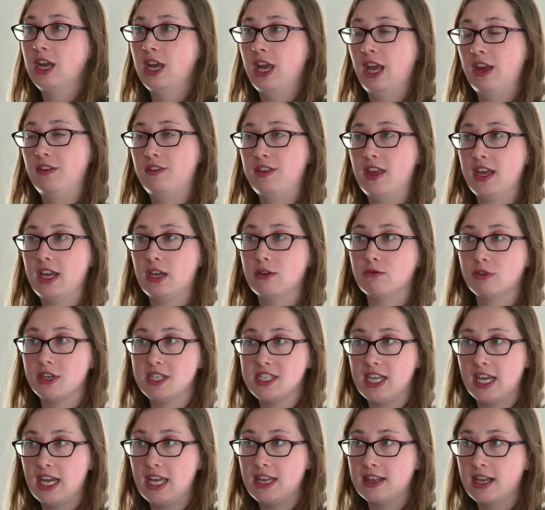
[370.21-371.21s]
if they can
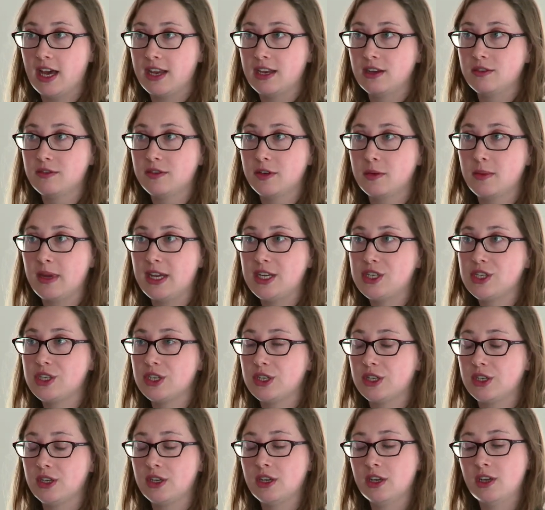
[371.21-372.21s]
retain that
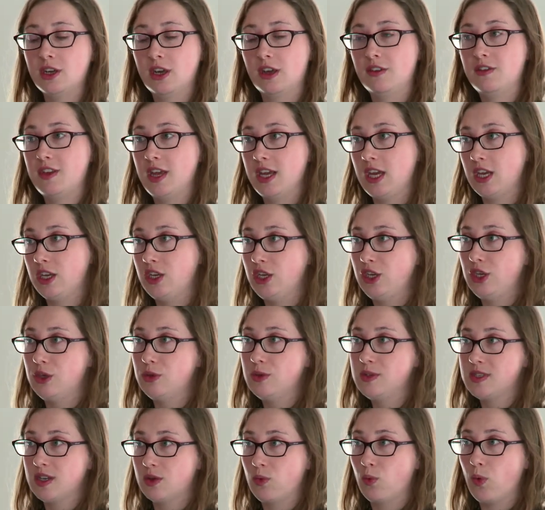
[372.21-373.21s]
information, if they can
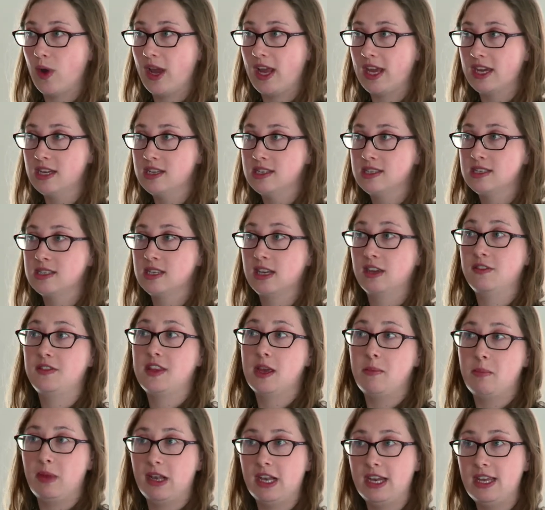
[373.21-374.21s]
use and weigh it, if they
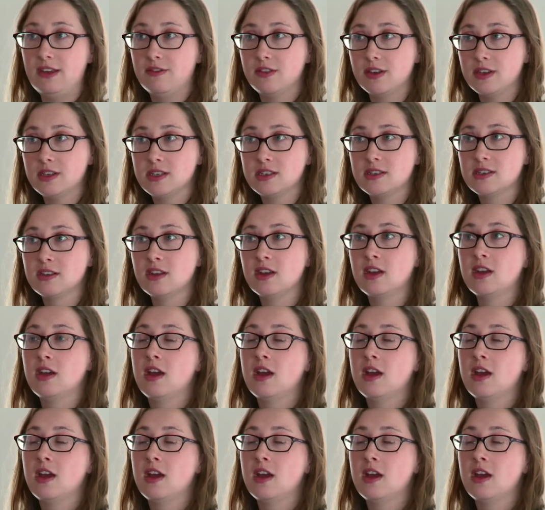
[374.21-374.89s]
believe it,